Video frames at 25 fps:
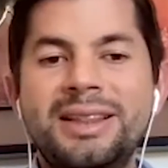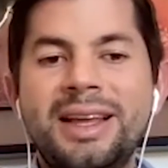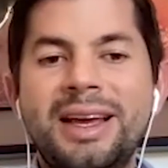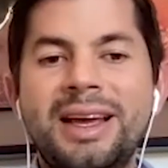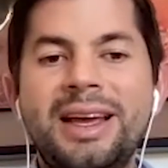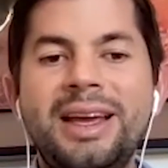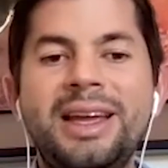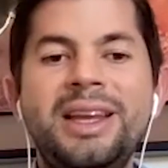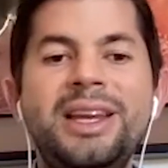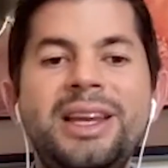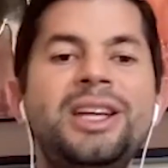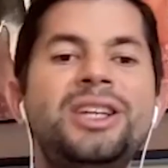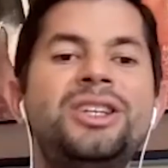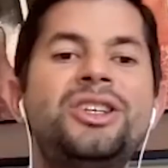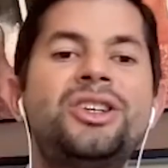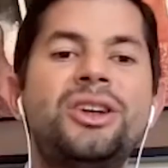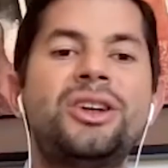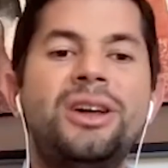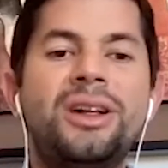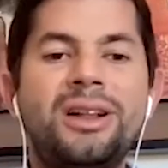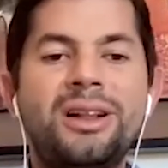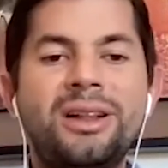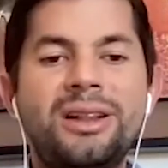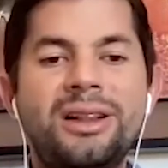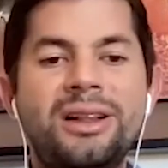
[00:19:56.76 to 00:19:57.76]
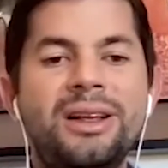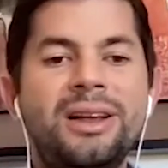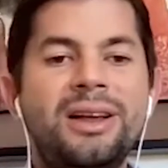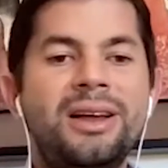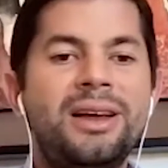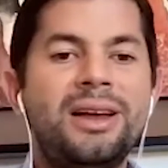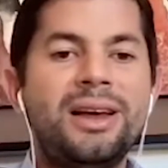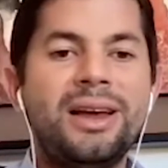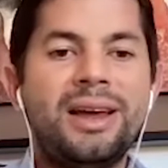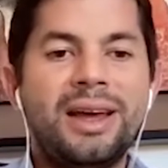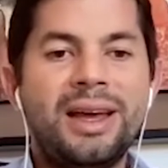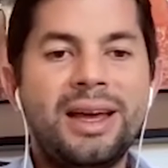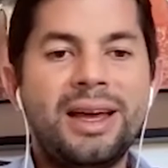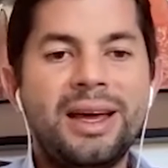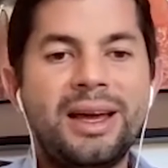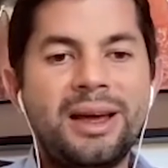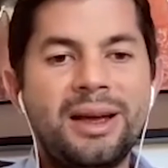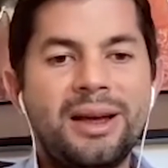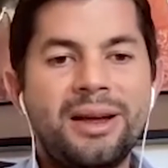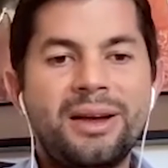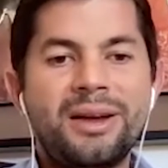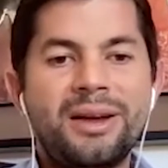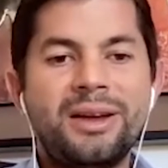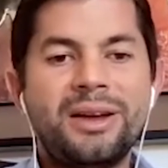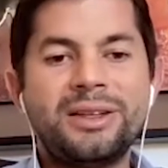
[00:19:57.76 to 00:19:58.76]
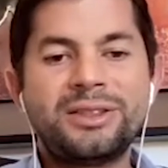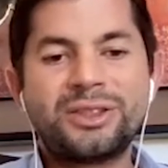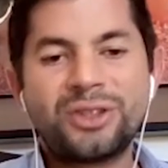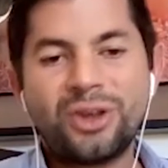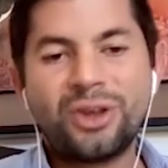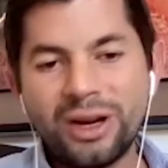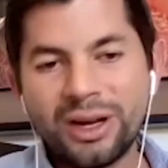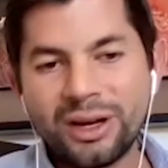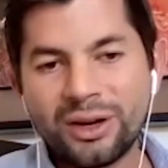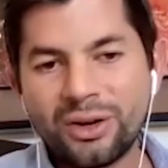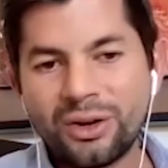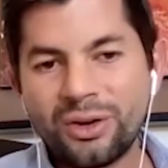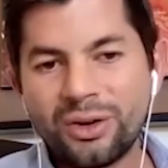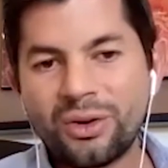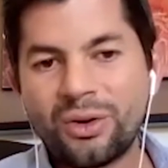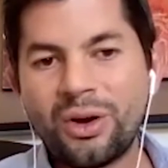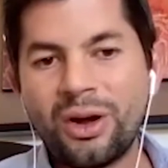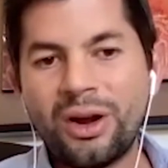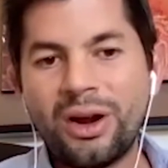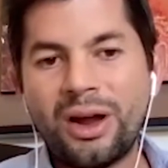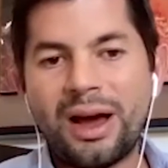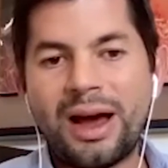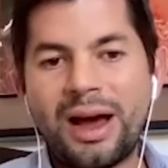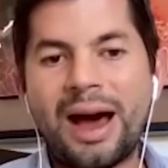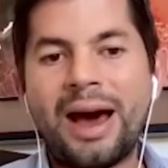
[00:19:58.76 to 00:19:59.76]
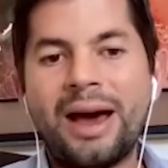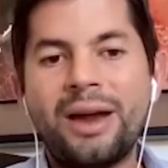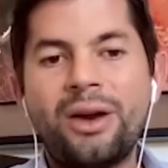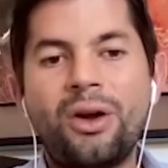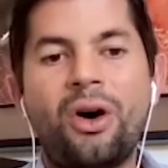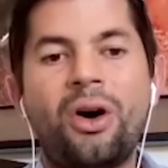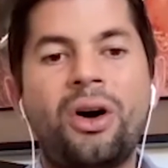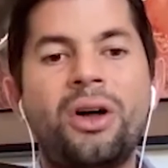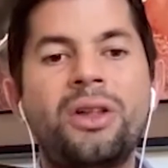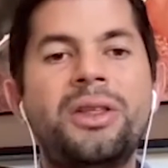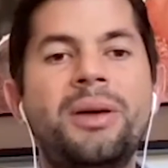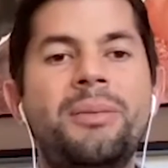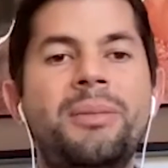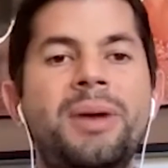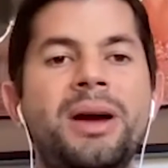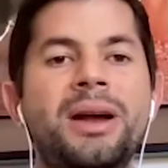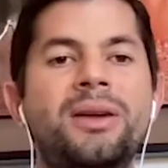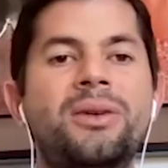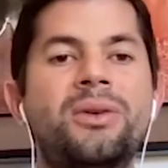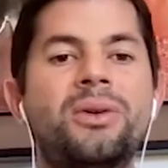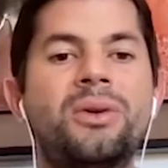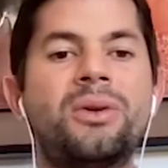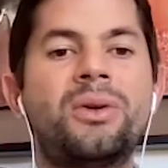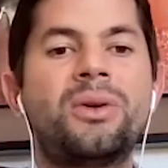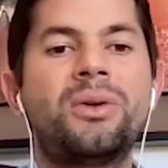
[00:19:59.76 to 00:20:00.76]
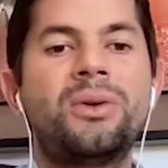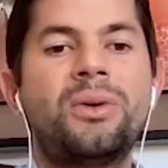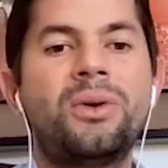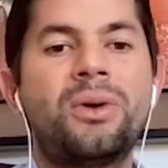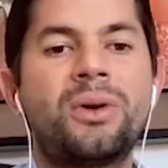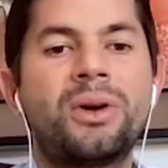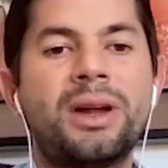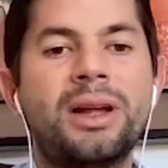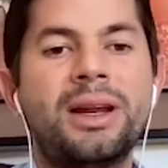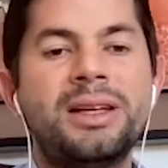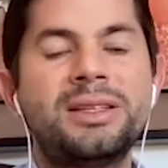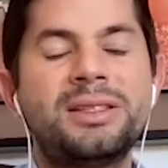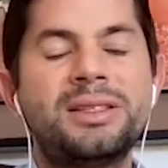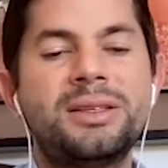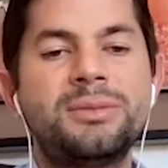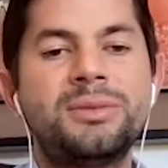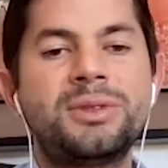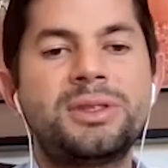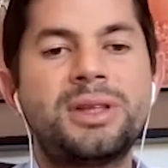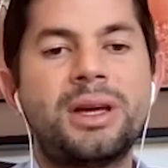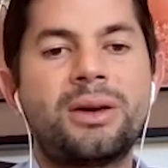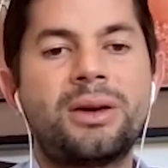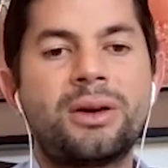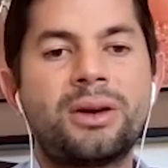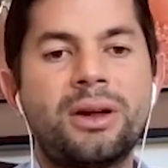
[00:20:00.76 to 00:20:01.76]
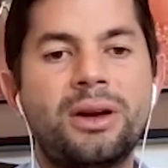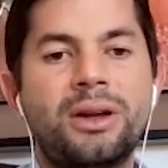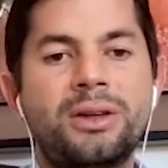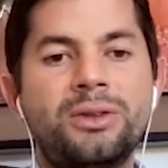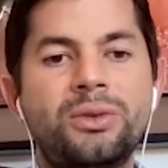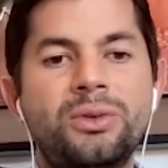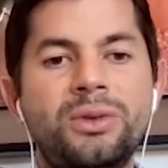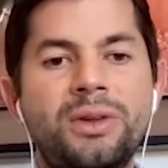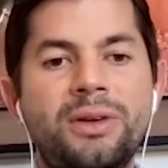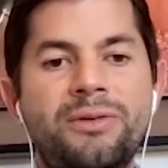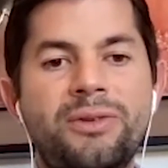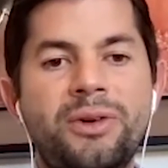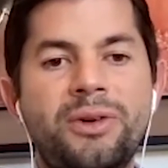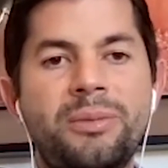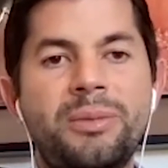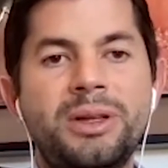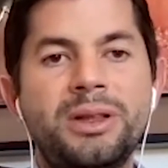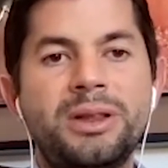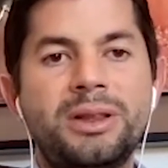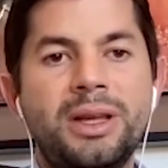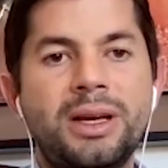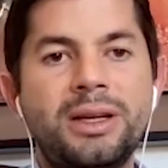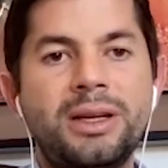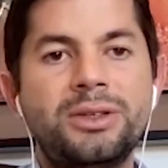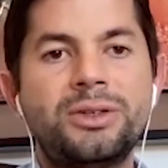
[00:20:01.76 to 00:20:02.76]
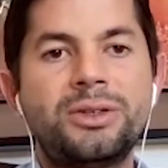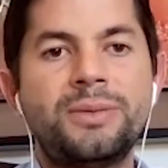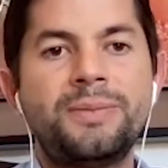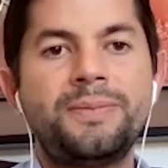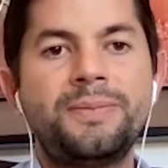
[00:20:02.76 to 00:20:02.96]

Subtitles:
initial it's gonna add all the microorganisms that are gonna do the fermentation.